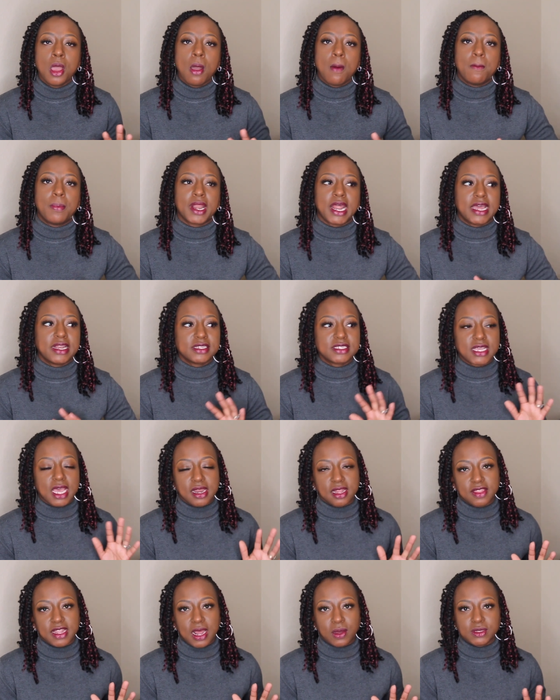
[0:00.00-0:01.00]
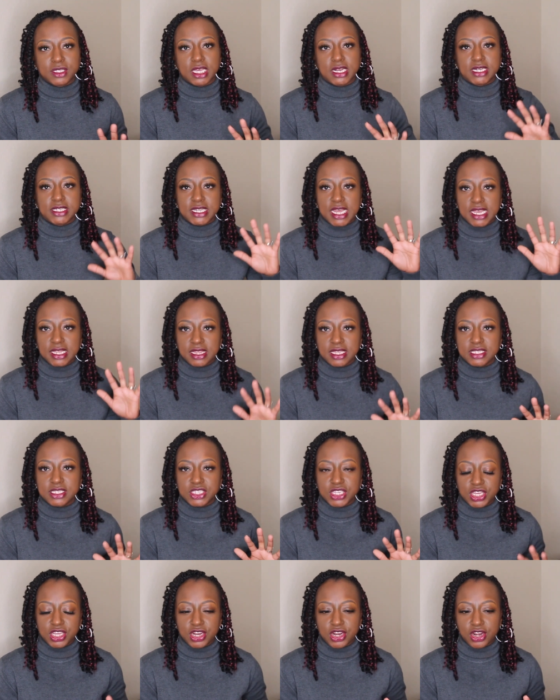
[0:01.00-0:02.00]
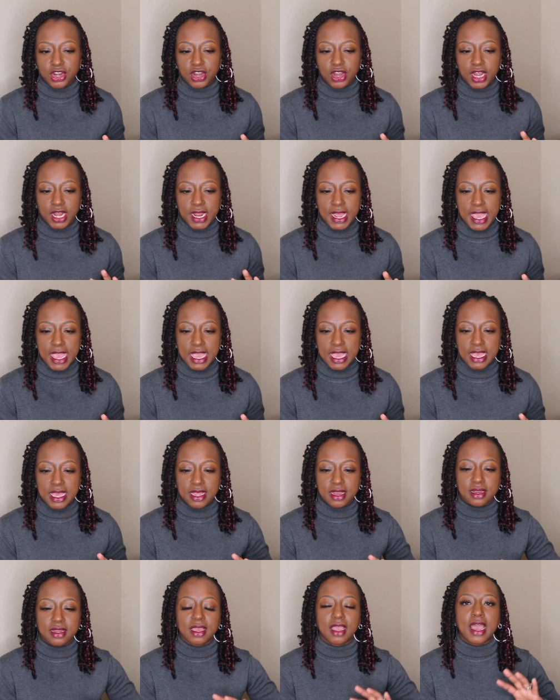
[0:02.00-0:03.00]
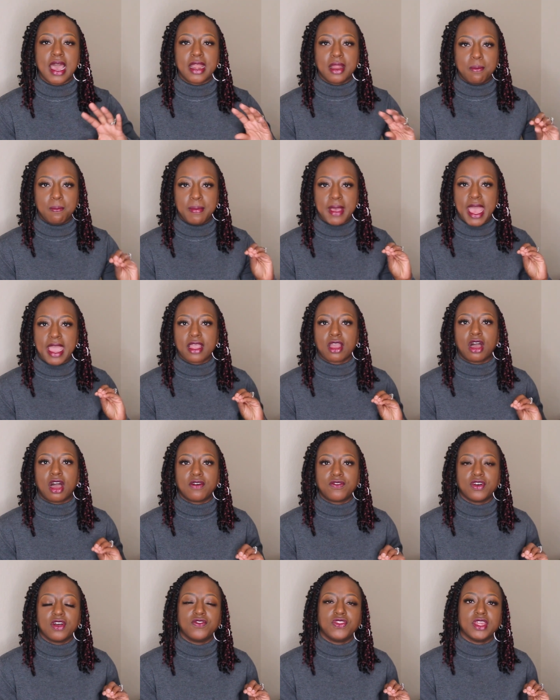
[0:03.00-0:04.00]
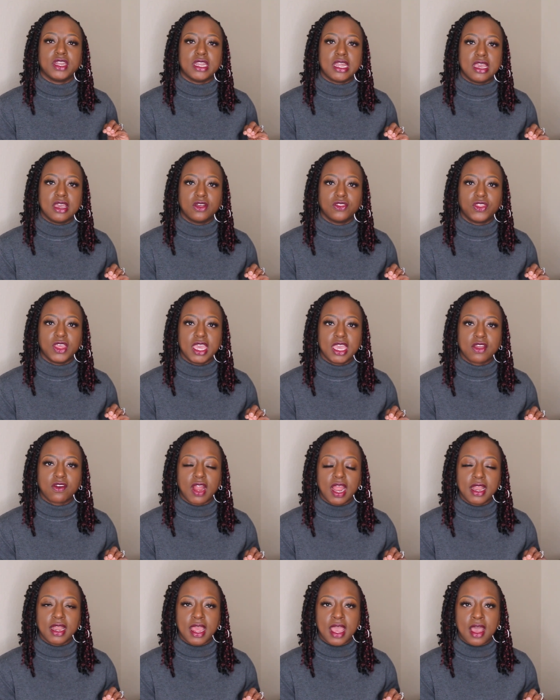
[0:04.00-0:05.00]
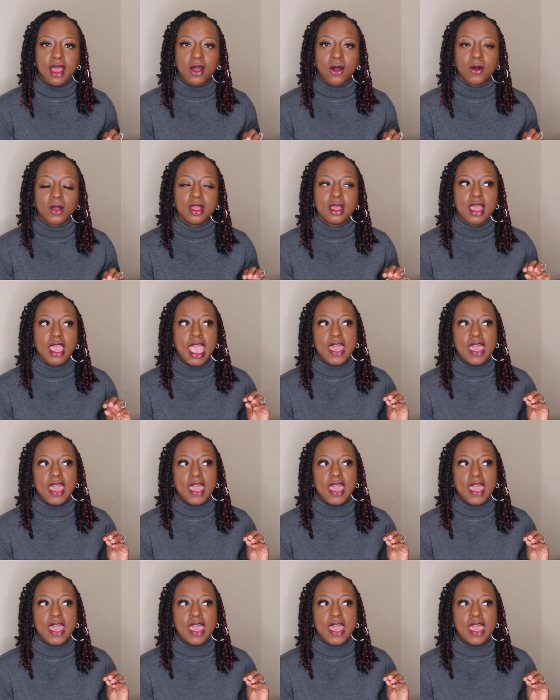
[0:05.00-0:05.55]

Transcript: but I decided that I was going to take this year and kind of back off of the nail thing right now,